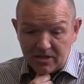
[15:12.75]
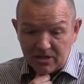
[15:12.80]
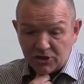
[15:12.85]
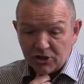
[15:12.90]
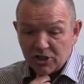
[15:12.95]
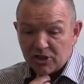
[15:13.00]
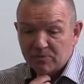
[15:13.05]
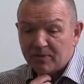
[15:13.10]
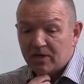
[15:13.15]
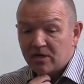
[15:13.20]

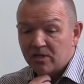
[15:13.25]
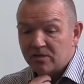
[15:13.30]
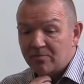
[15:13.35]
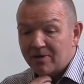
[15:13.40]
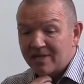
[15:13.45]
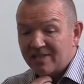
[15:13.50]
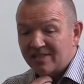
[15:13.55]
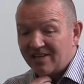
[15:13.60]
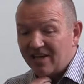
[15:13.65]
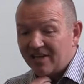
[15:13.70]
Just because
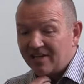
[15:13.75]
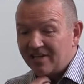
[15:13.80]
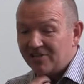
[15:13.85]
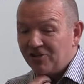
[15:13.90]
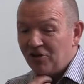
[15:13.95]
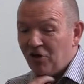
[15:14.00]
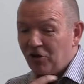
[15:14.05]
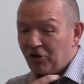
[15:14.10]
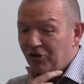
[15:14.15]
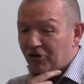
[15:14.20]
my sight
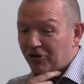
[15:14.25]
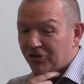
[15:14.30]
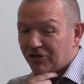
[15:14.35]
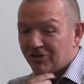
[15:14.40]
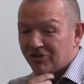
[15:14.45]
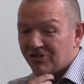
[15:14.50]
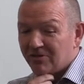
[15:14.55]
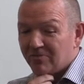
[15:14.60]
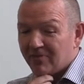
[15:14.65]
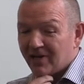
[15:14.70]
is not good
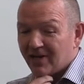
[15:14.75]
doesn't